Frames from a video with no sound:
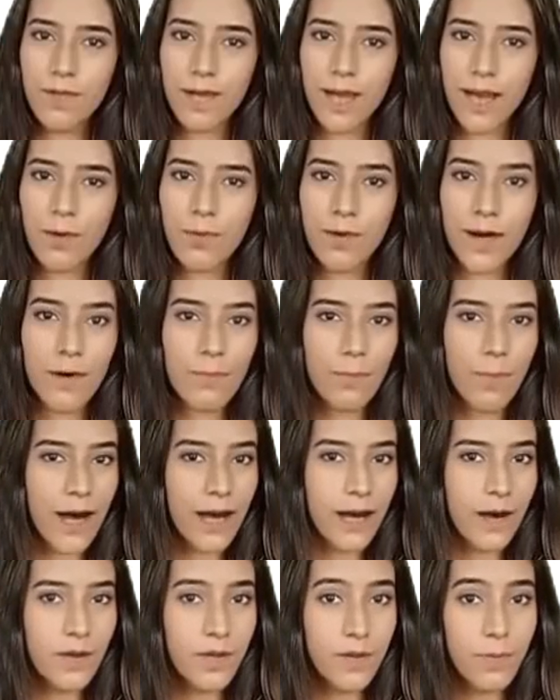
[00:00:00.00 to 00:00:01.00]
Helium
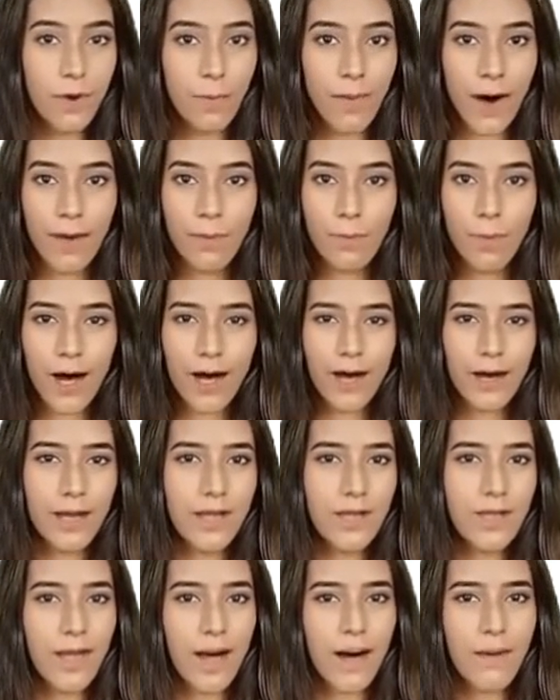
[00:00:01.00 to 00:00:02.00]
miners provide
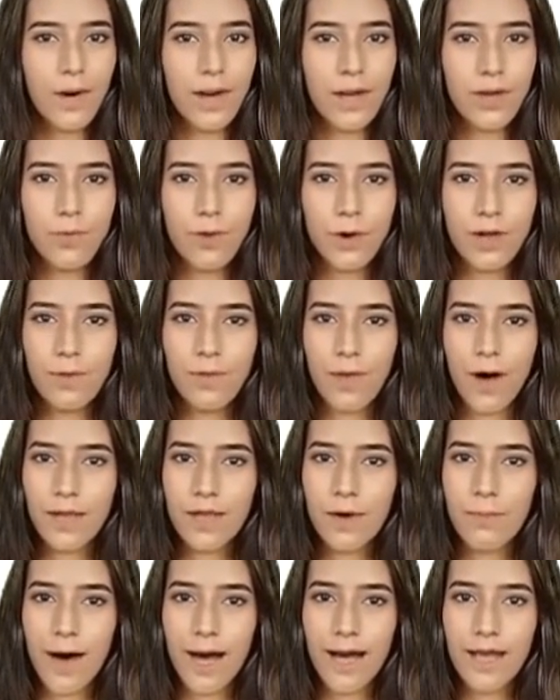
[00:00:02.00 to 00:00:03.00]
wireless coverage for smart
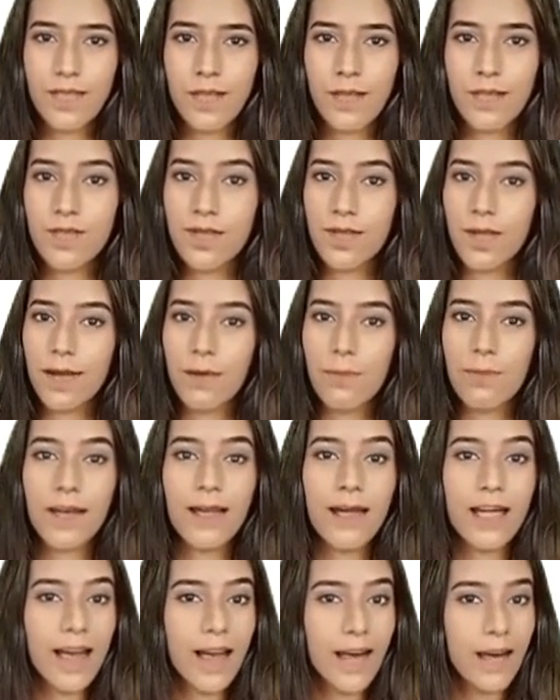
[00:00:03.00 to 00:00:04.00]
devices to
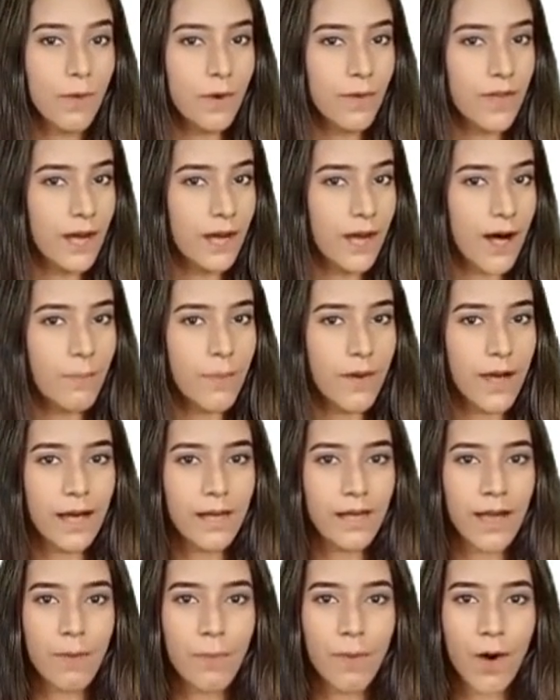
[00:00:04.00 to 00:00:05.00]
communicate with the
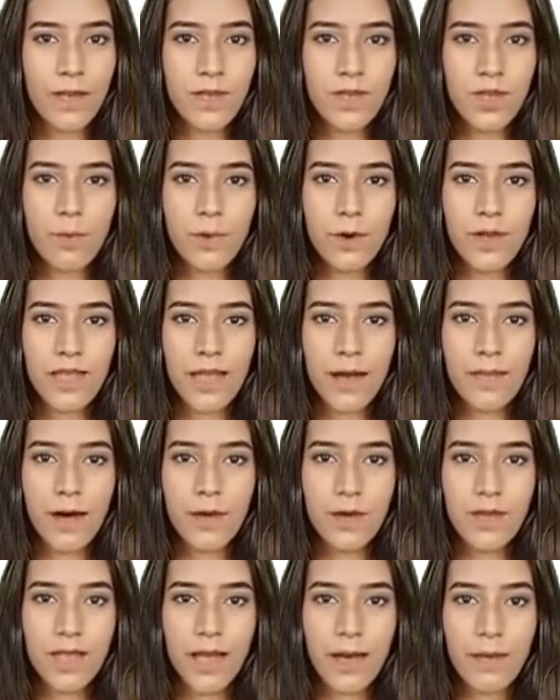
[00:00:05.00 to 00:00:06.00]
company that wants to receive
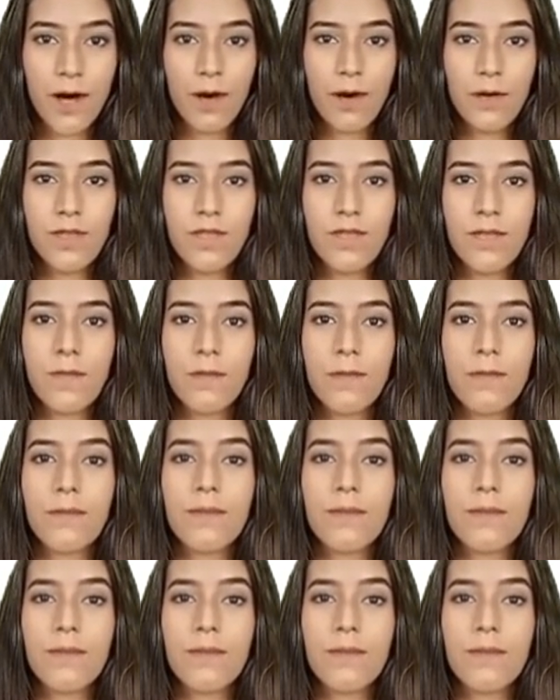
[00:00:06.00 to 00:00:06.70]
their signals.